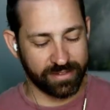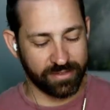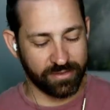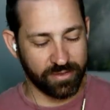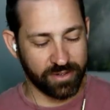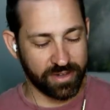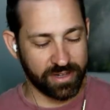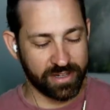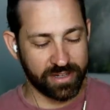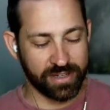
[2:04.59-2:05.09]

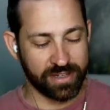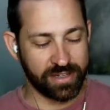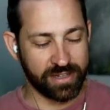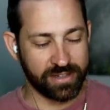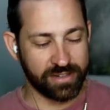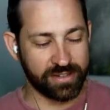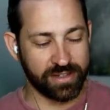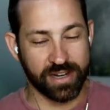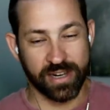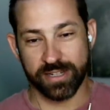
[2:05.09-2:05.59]
he,
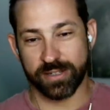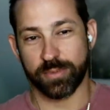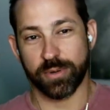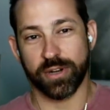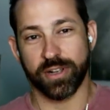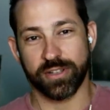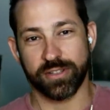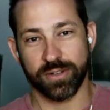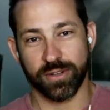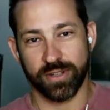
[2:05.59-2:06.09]
he's an expert
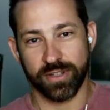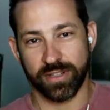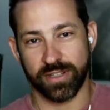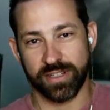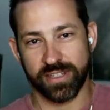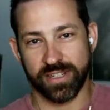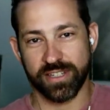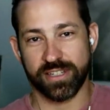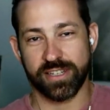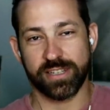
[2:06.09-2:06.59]
on
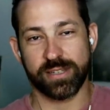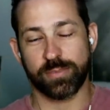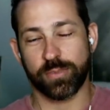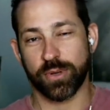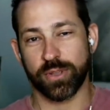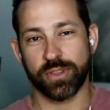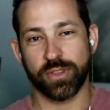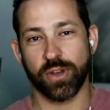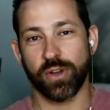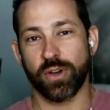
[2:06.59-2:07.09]
toilets because he's
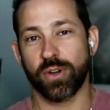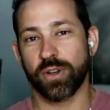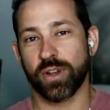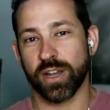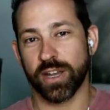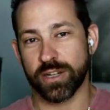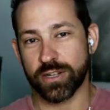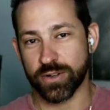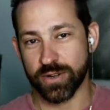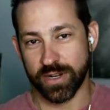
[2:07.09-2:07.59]
put the whole
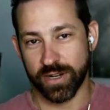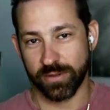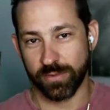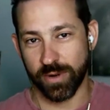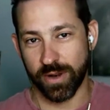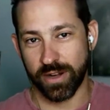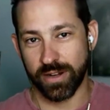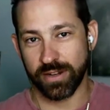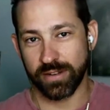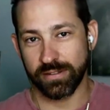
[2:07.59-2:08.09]
country in
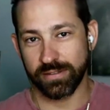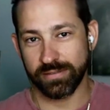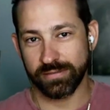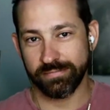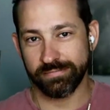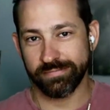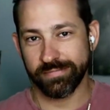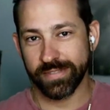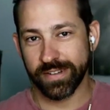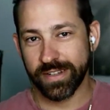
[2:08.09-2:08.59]
one.
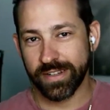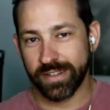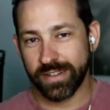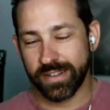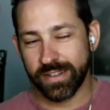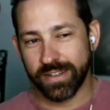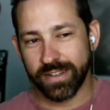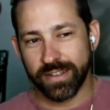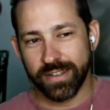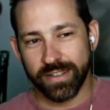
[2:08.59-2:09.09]

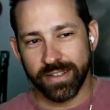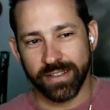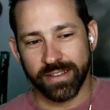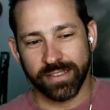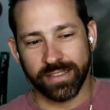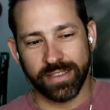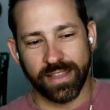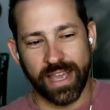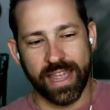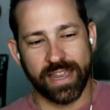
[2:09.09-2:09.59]

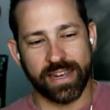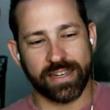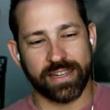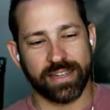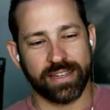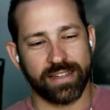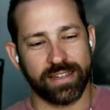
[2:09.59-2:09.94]
Like,